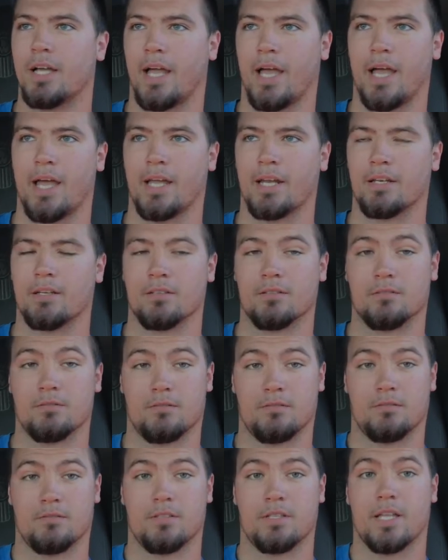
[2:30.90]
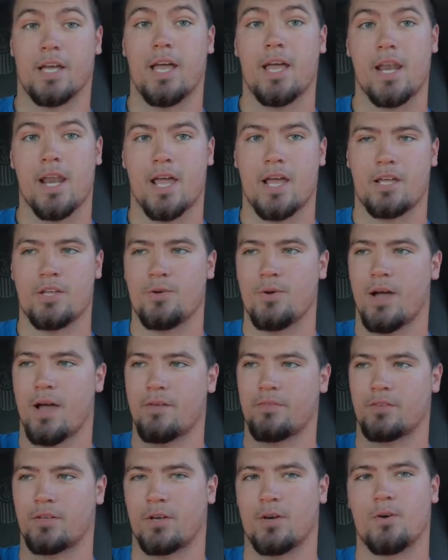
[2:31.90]
and then you
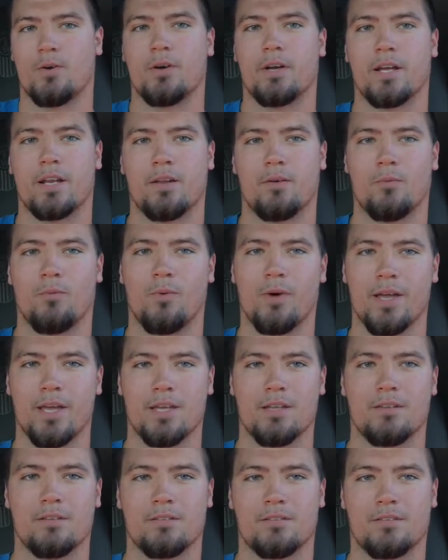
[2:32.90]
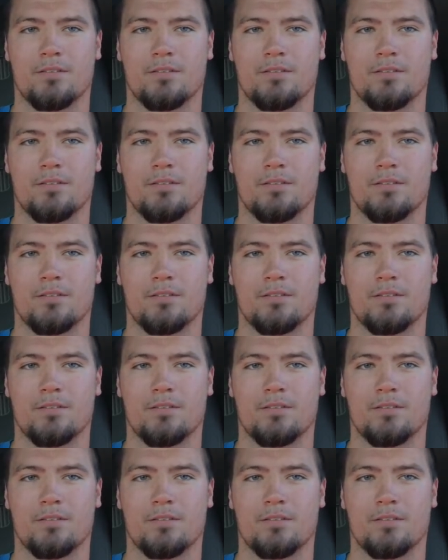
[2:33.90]
have to go in and wait